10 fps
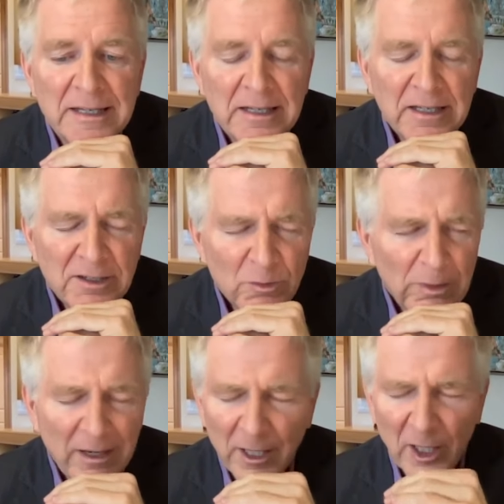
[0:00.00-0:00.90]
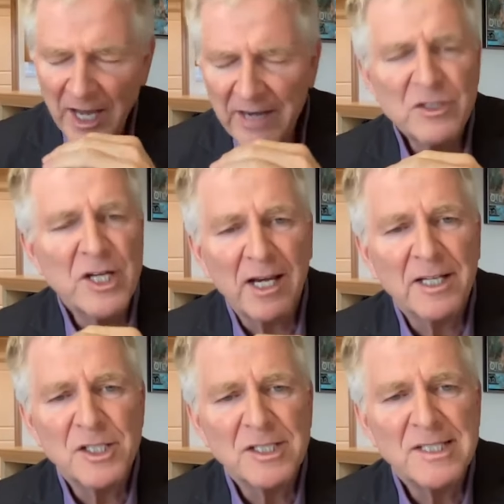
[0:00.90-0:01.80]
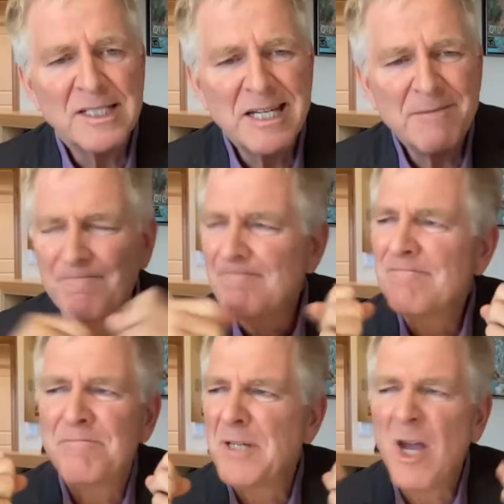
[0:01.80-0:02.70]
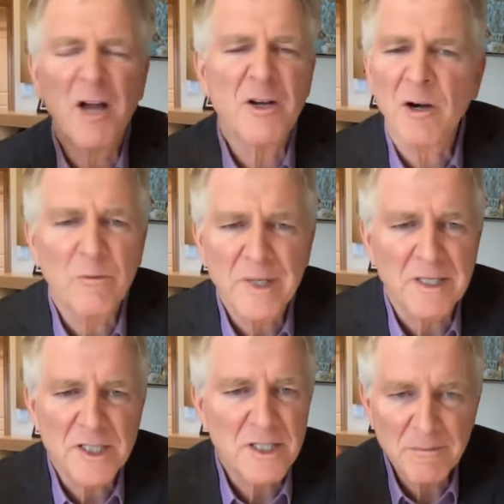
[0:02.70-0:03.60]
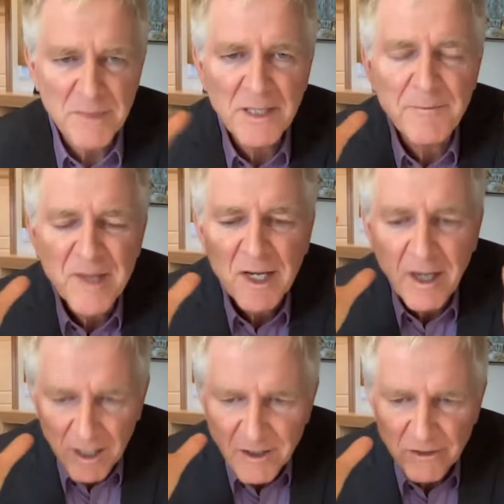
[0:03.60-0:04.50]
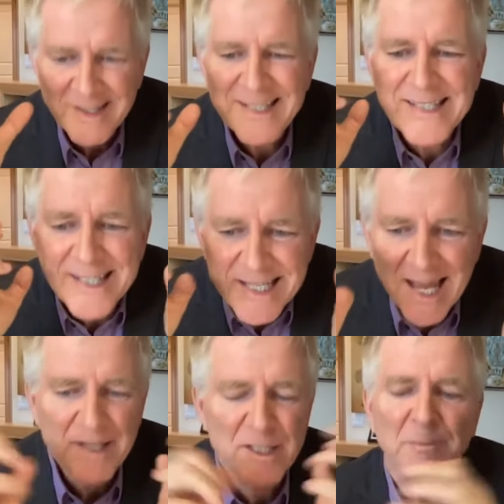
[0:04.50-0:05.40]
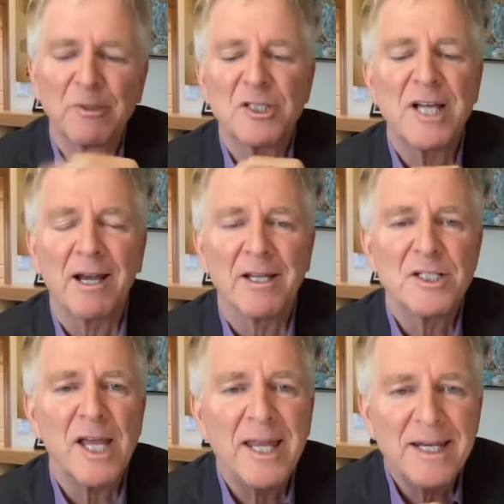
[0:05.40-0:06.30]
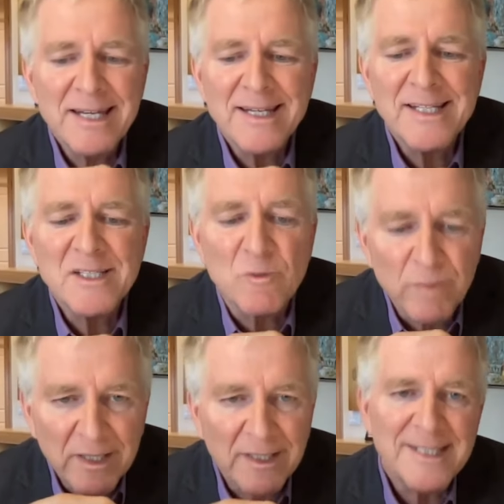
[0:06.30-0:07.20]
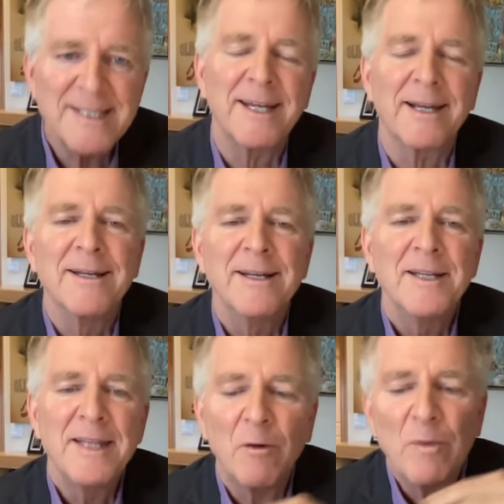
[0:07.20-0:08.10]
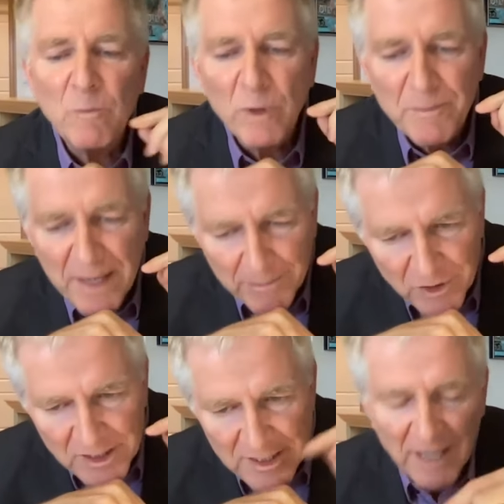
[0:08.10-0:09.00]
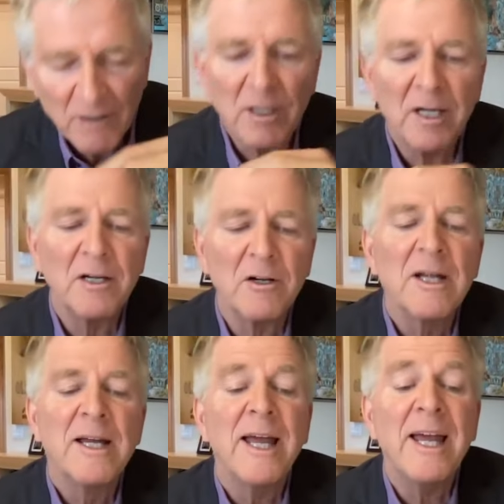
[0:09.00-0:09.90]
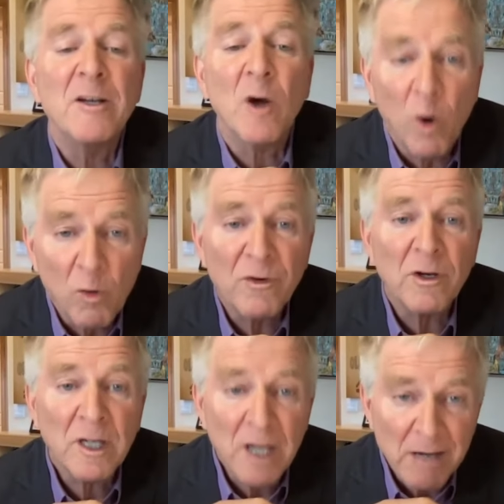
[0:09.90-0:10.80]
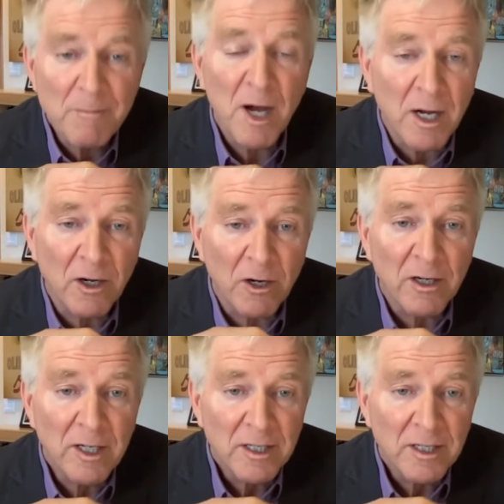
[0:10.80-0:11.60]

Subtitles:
And while a lot of challenges seem beyond our reach, to me, hunger is a tangible challenge, and it is realistic that we would be able to tackle hunger and overcome hunger.